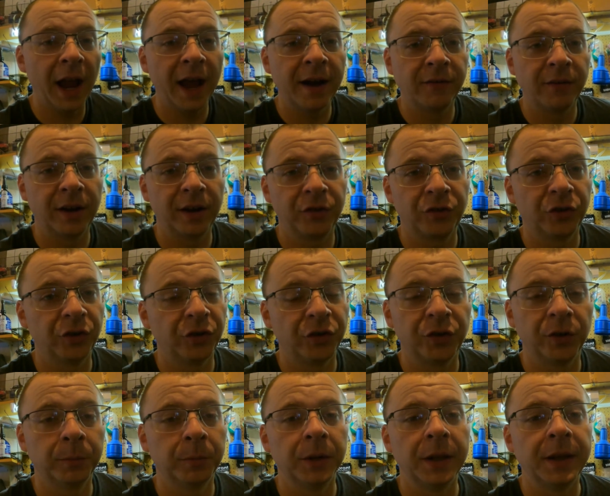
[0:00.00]
I haven't actually
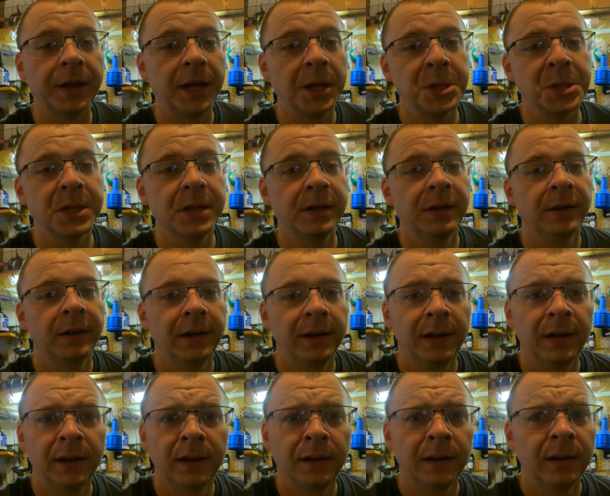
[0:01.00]
assembled an engine
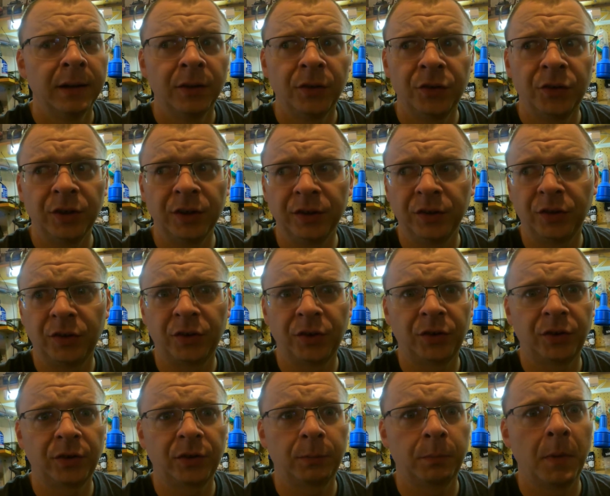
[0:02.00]

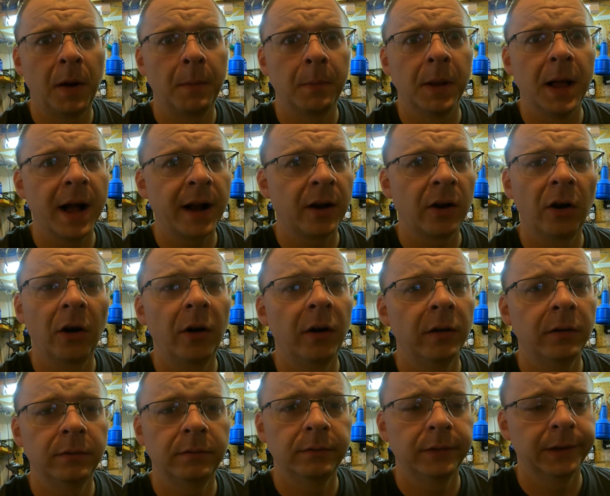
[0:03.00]
since my black
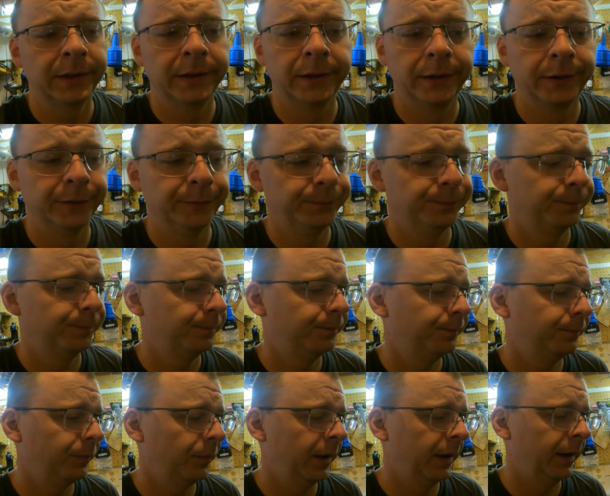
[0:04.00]
car. Even
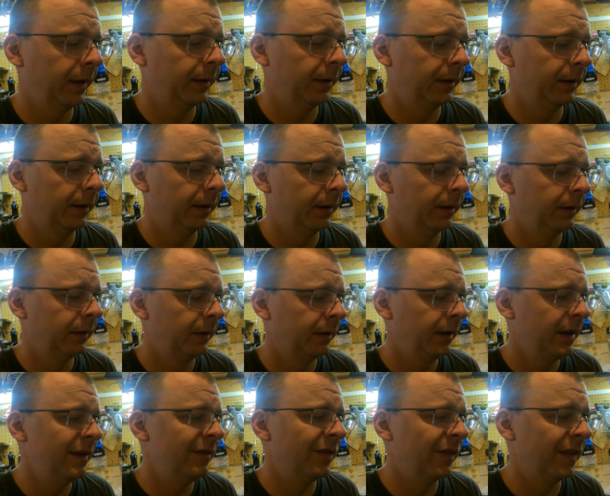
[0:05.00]

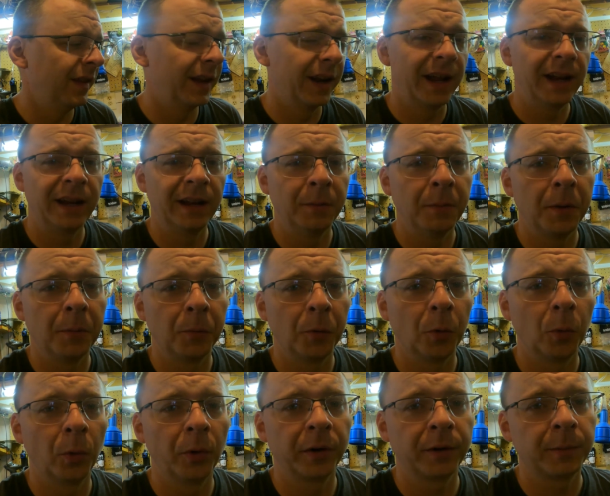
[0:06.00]
then I did
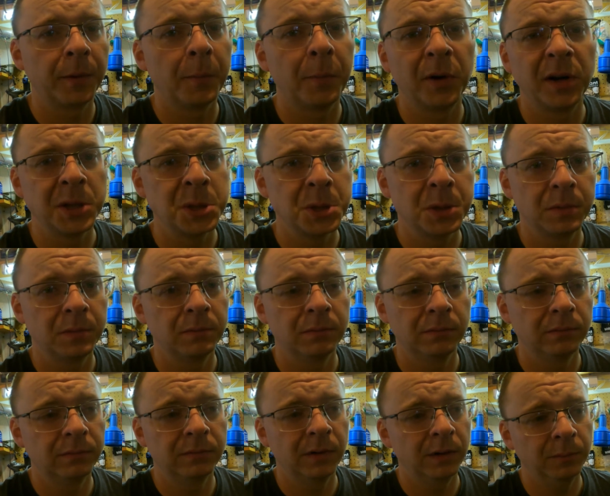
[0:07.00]
minimal work. My buddy
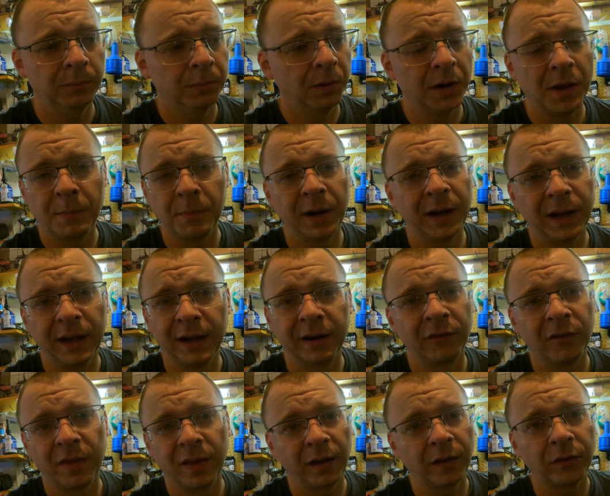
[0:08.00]
of mine did
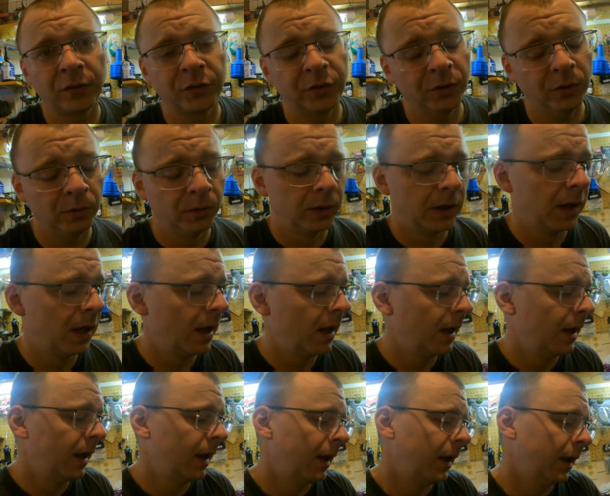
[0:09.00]
everything. So
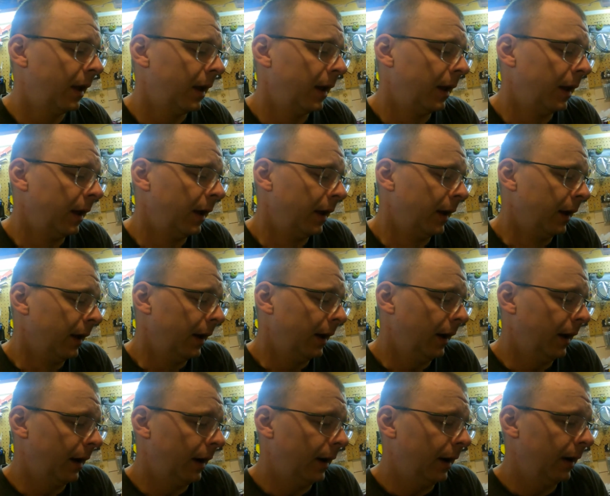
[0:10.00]

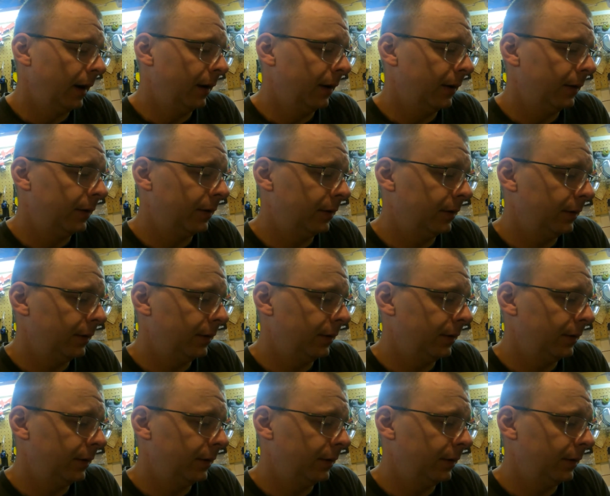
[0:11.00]
I